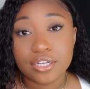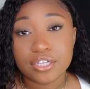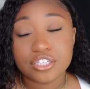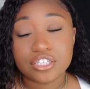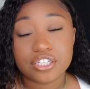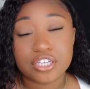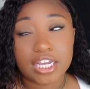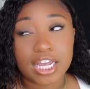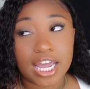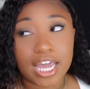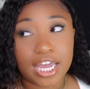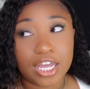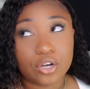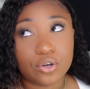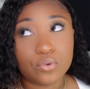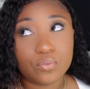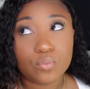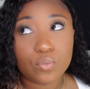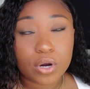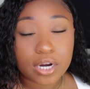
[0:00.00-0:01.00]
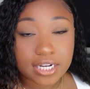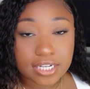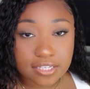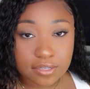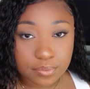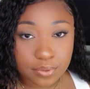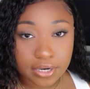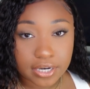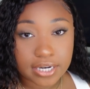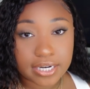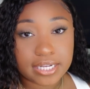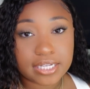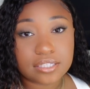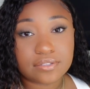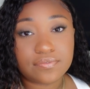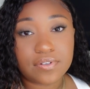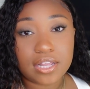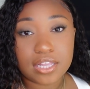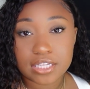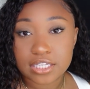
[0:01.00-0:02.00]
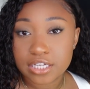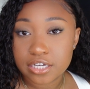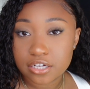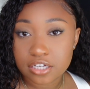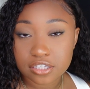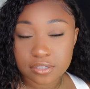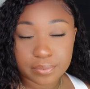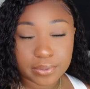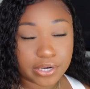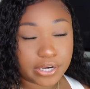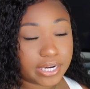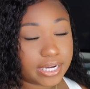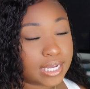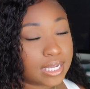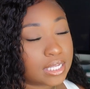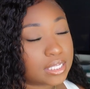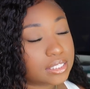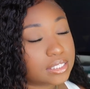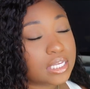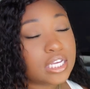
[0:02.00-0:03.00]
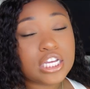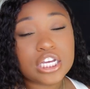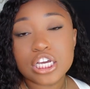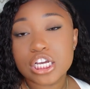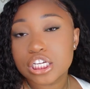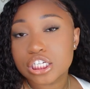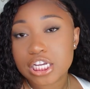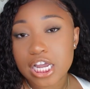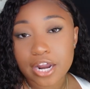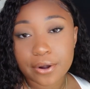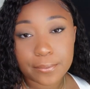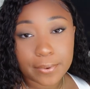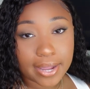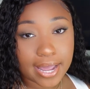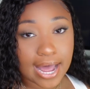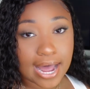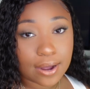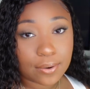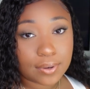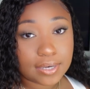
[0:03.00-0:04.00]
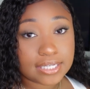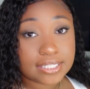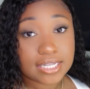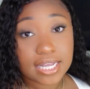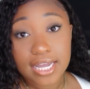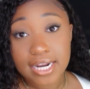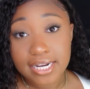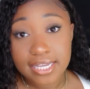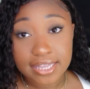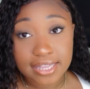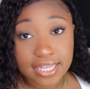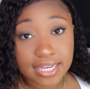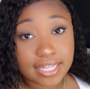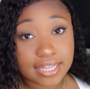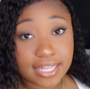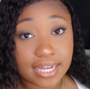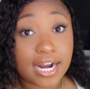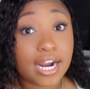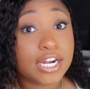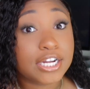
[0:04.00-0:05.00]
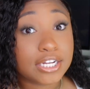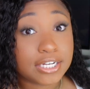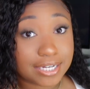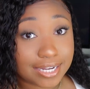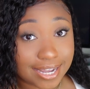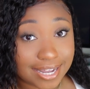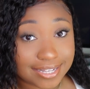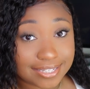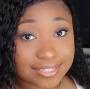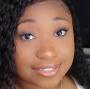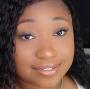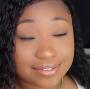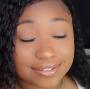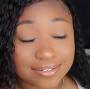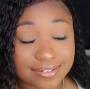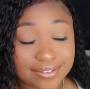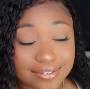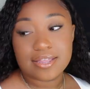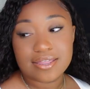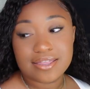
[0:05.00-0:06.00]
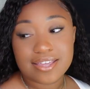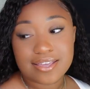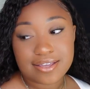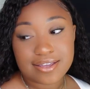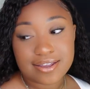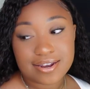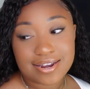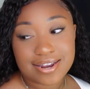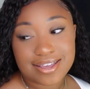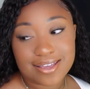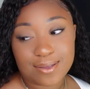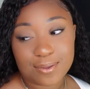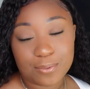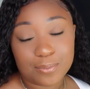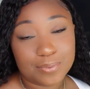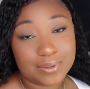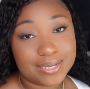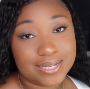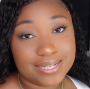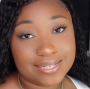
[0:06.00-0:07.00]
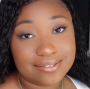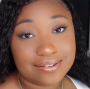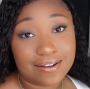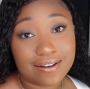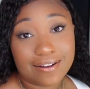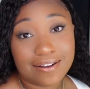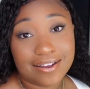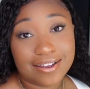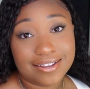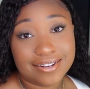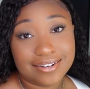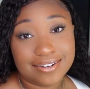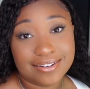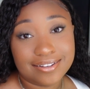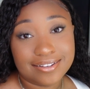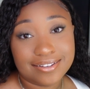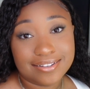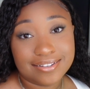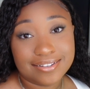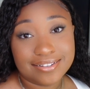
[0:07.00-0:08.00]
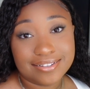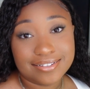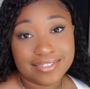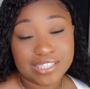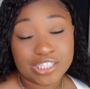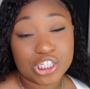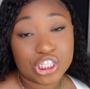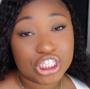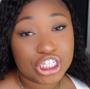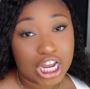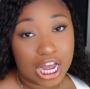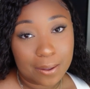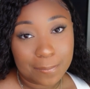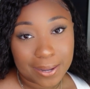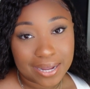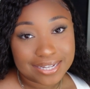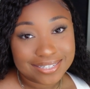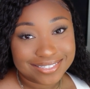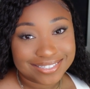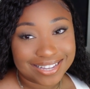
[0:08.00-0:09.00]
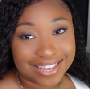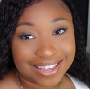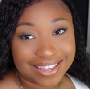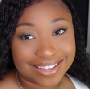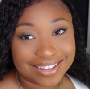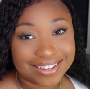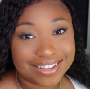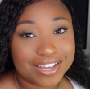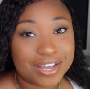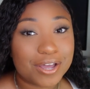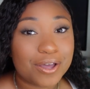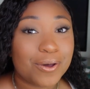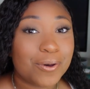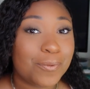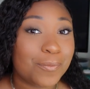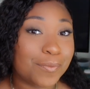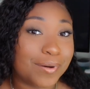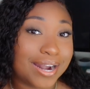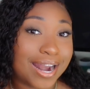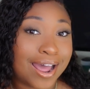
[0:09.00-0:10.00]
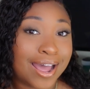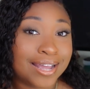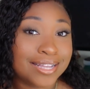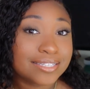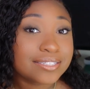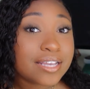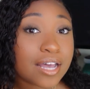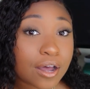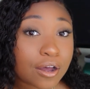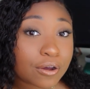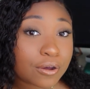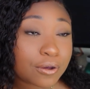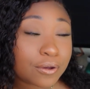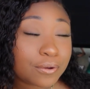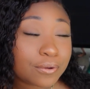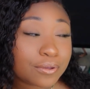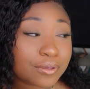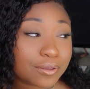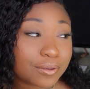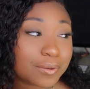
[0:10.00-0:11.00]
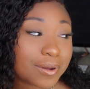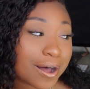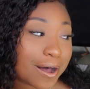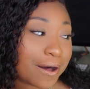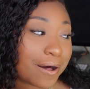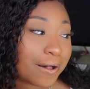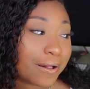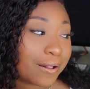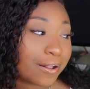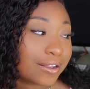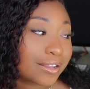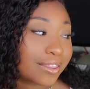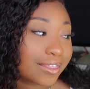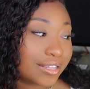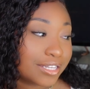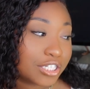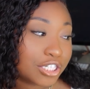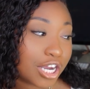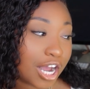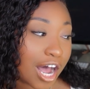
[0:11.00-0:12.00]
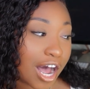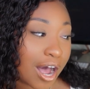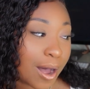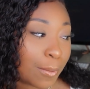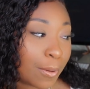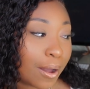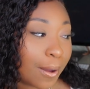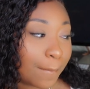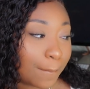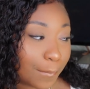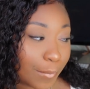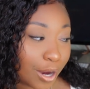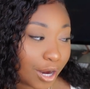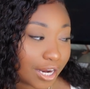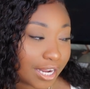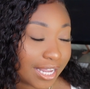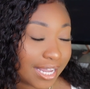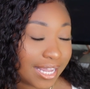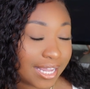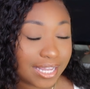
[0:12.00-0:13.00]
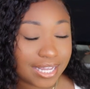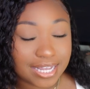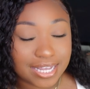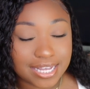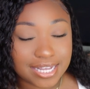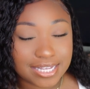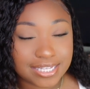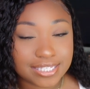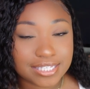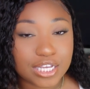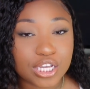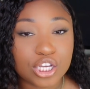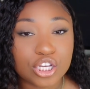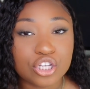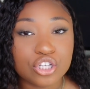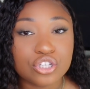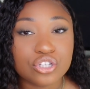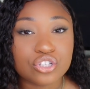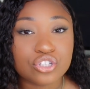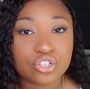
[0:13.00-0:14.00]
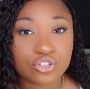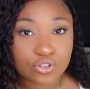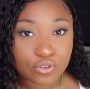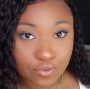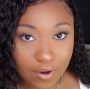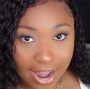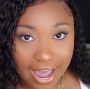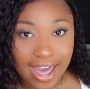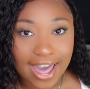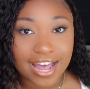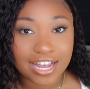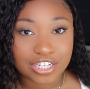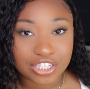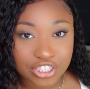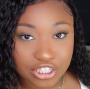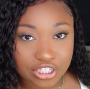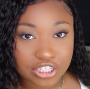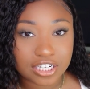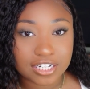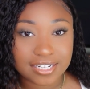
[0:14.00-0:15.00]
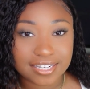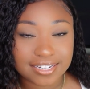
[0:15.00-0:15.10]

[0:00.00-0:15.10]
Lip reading: to gain work experience, volunteer experience, shadowing hours, anything that I could get. And then it was on to job hunting. When I tell you all the job market is trash.